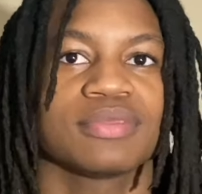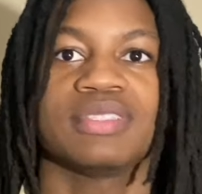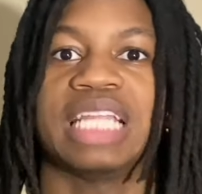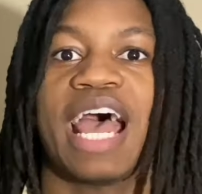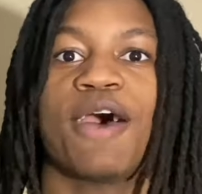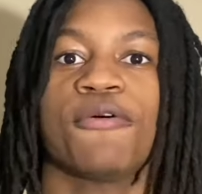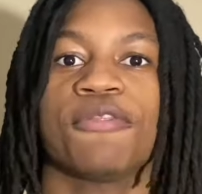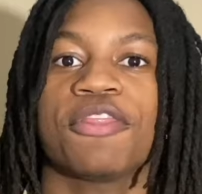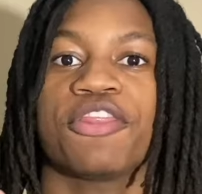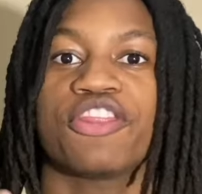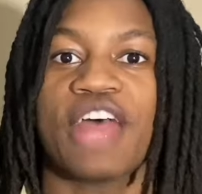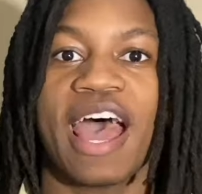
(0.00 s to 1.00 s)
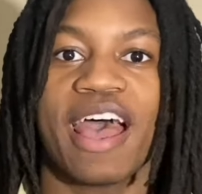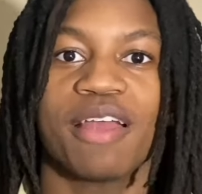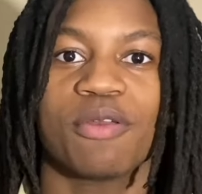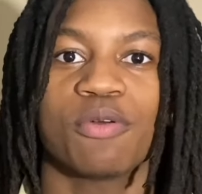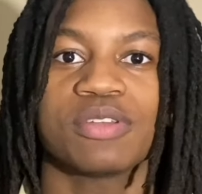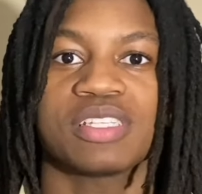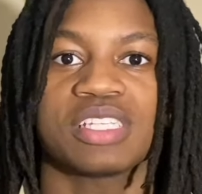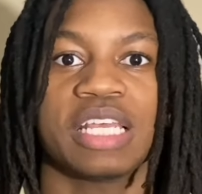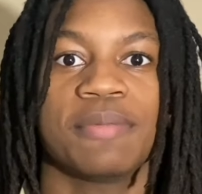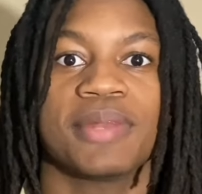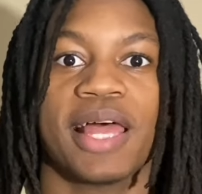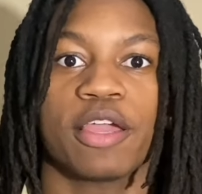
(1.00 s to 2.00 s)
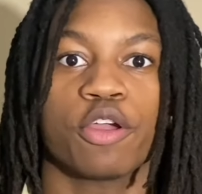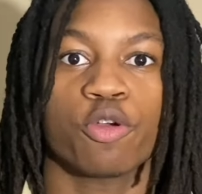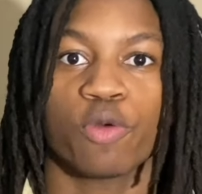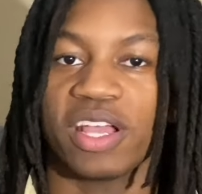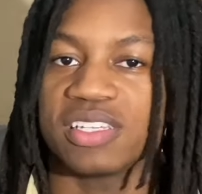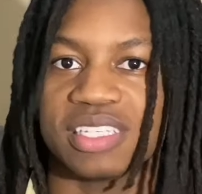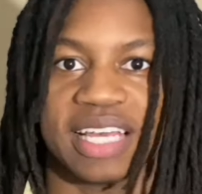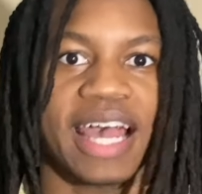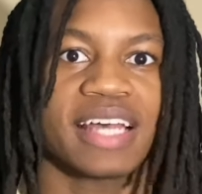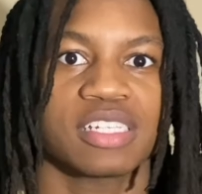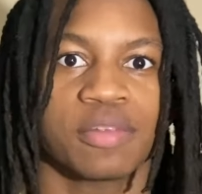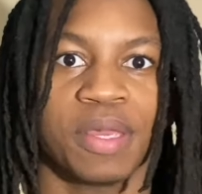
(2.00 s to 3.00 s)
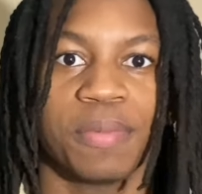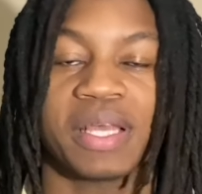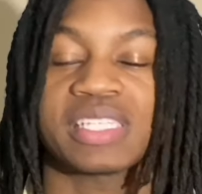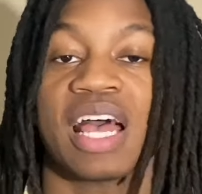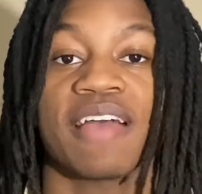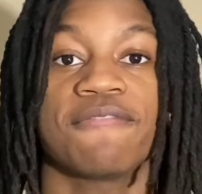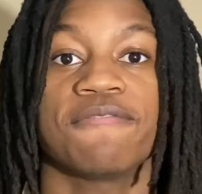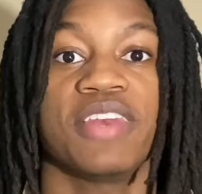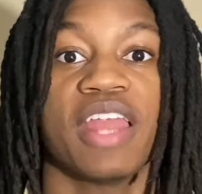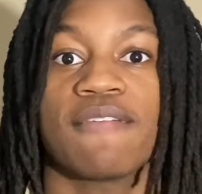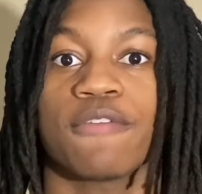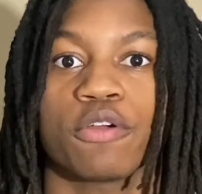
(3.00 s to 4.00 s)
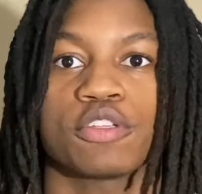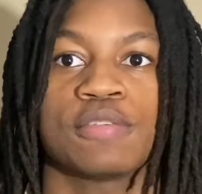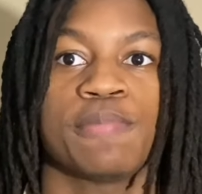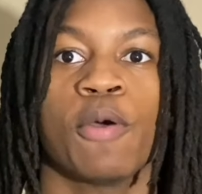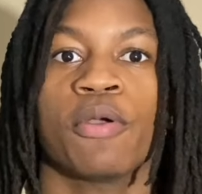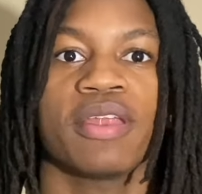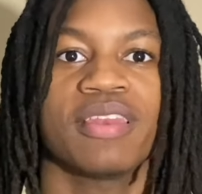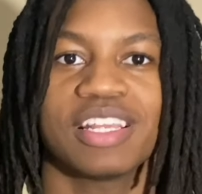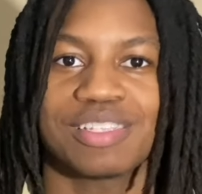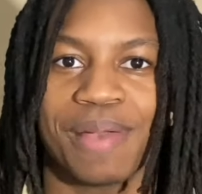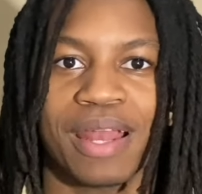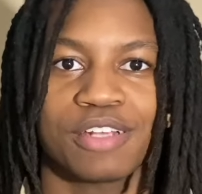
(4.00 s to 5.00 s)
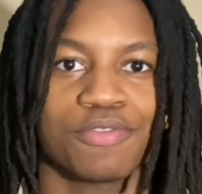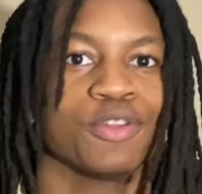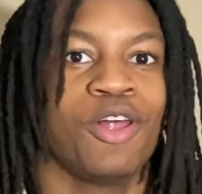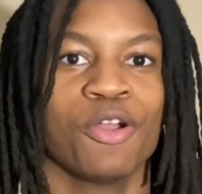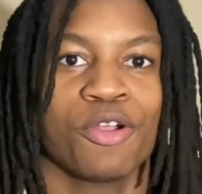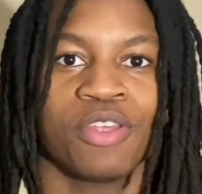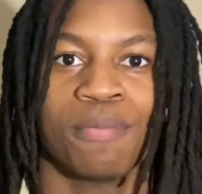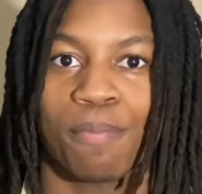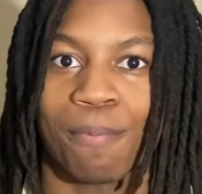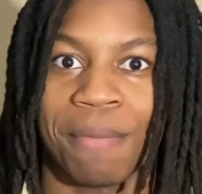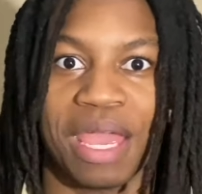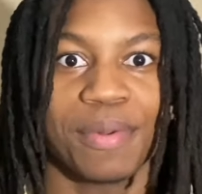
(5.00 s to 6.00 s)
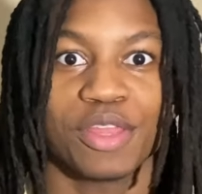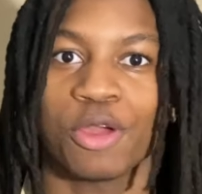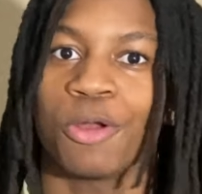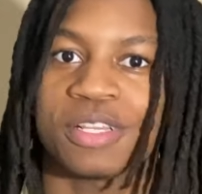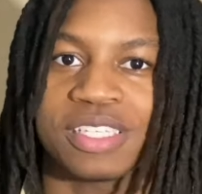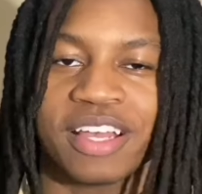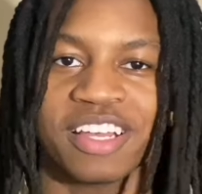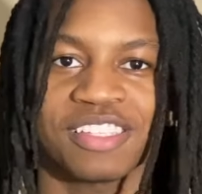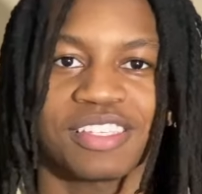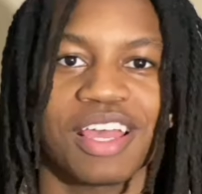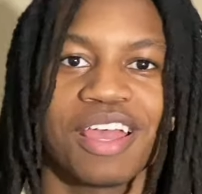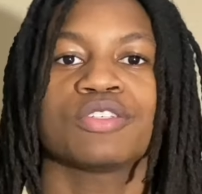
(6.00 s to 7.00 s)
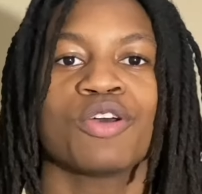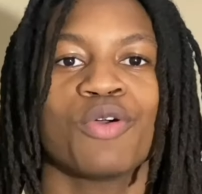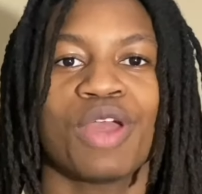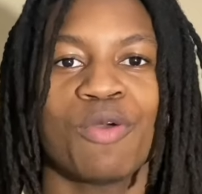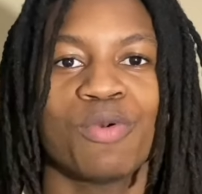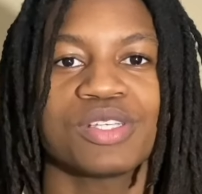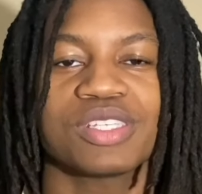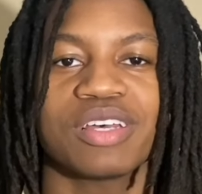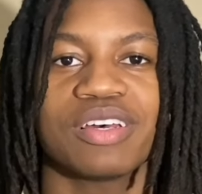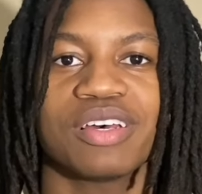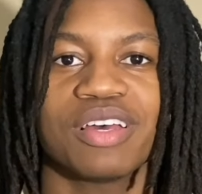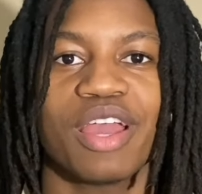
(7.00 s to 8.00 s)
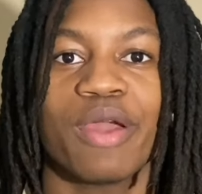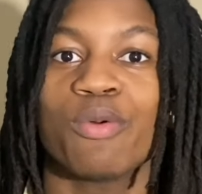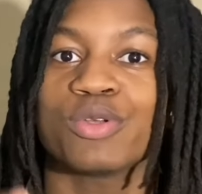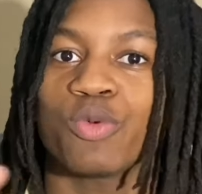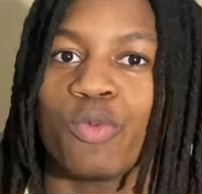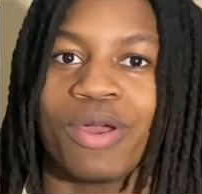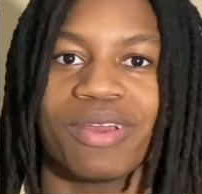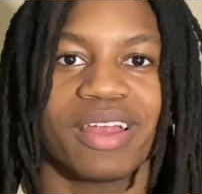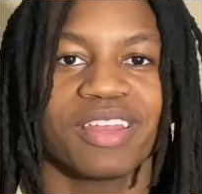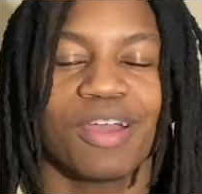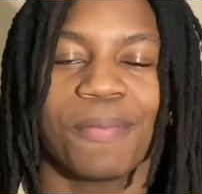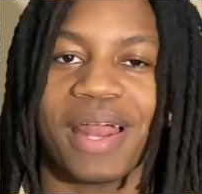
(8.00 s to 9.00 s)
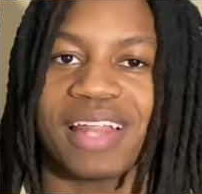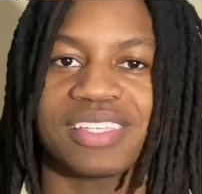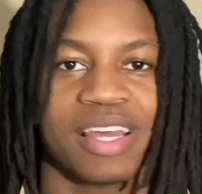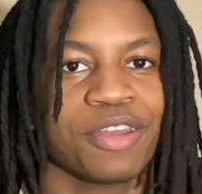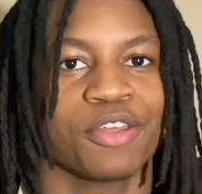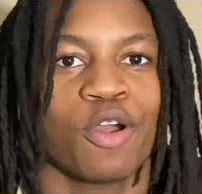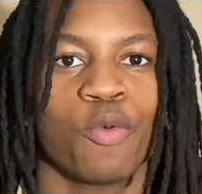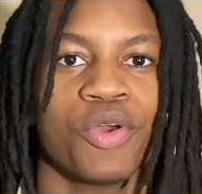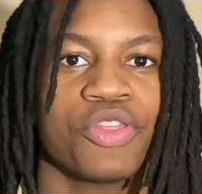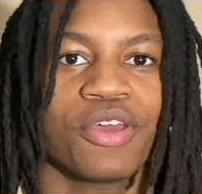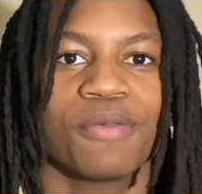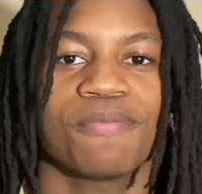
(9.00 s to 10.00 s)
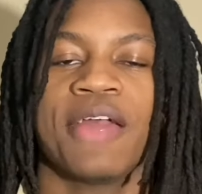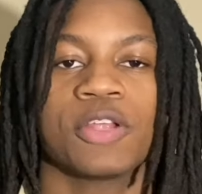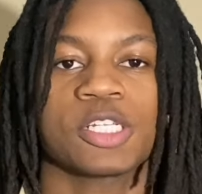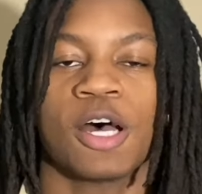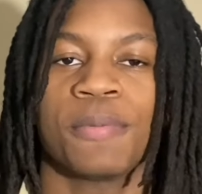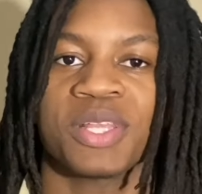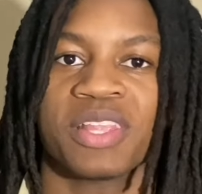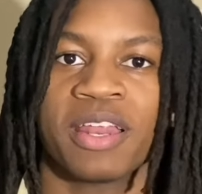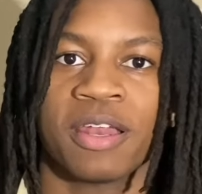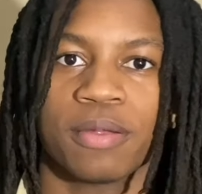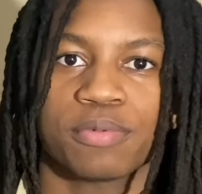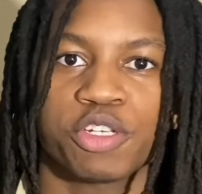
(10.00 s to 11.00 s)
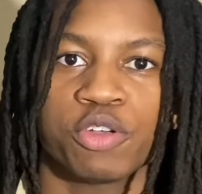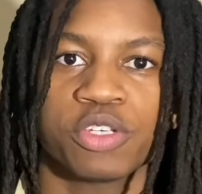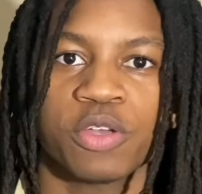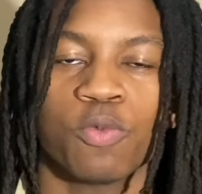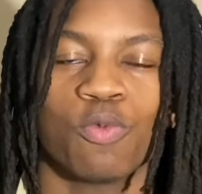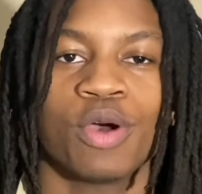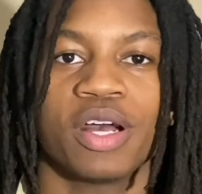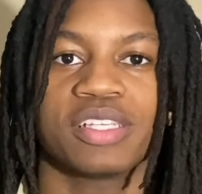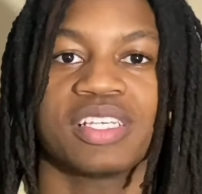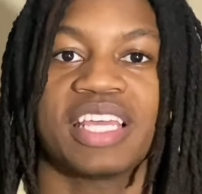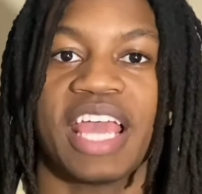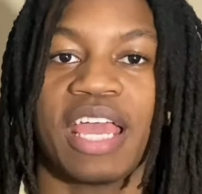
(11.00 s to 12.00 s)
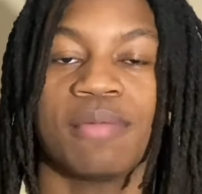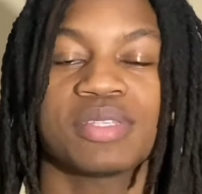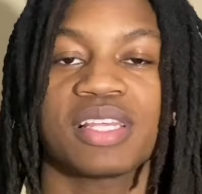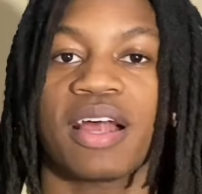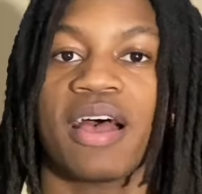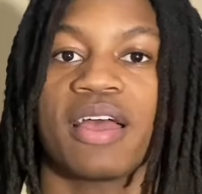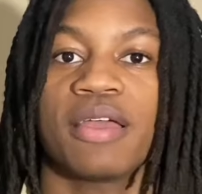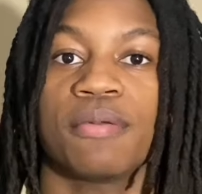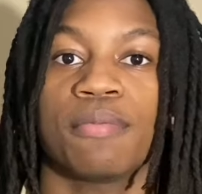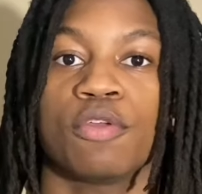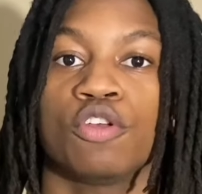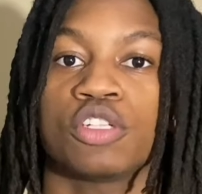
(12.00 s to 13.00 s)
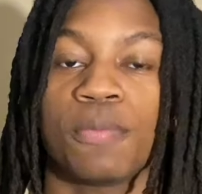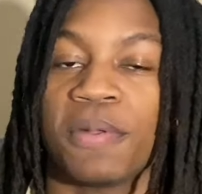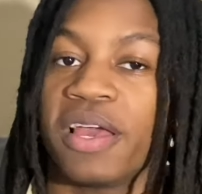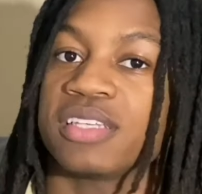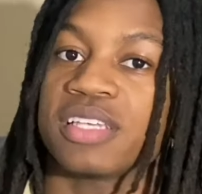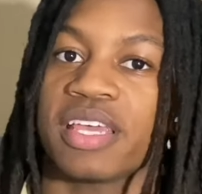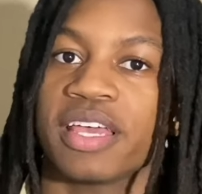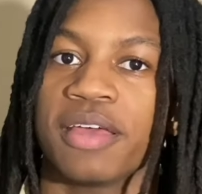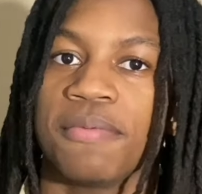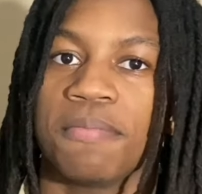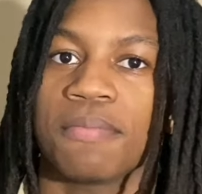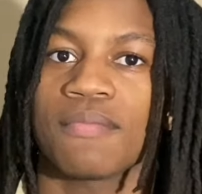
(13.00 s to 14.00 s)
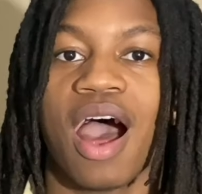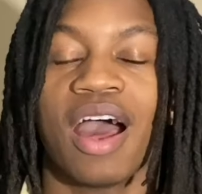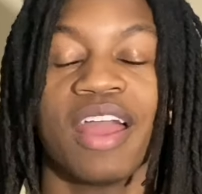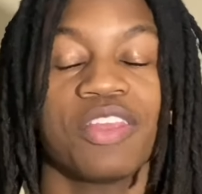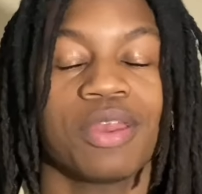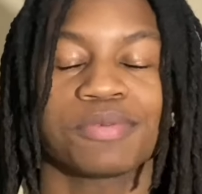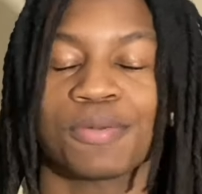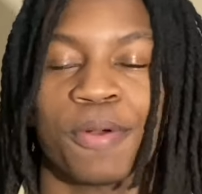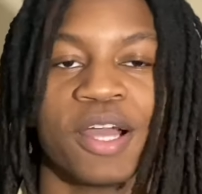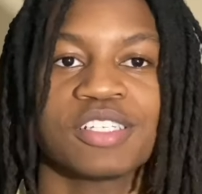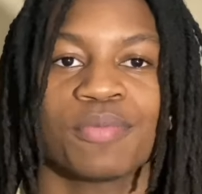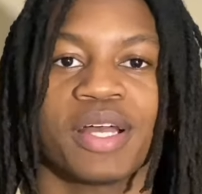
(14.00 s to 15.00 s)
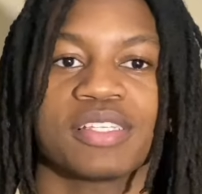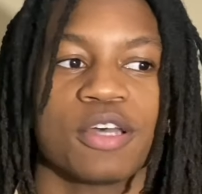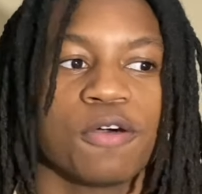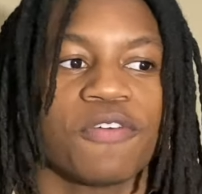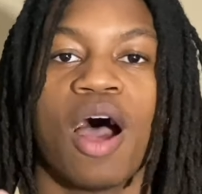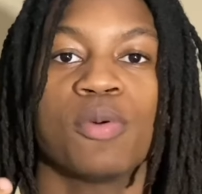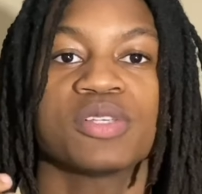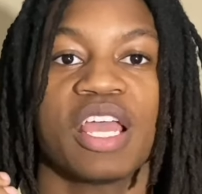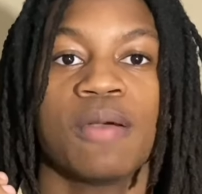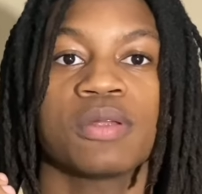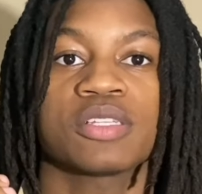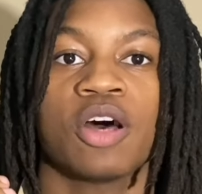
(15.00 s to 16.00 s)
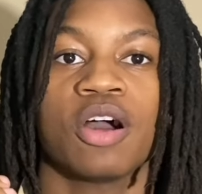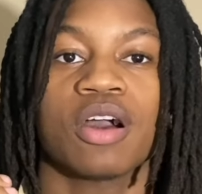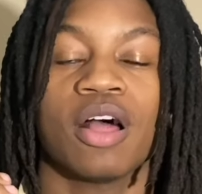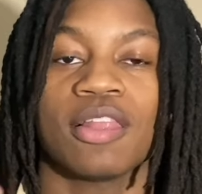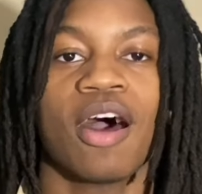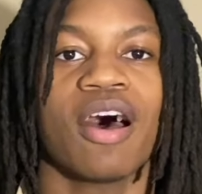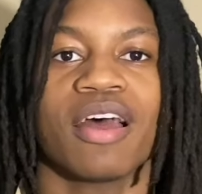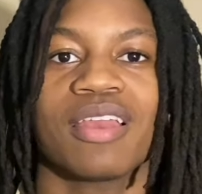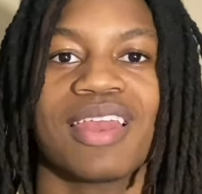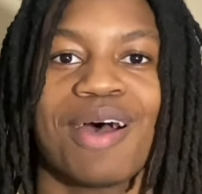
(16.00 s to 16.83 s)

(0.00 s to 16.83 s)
Now, that seemed like a crazy task to me because I've never spoken in Spanish for longer than maybe 30 seconds. So it was a weird idea, but I decided to go with it. And the topic that I ended up choosing was games that I used to play as a kid. I ended up surprising myself. I was able to talk a lot.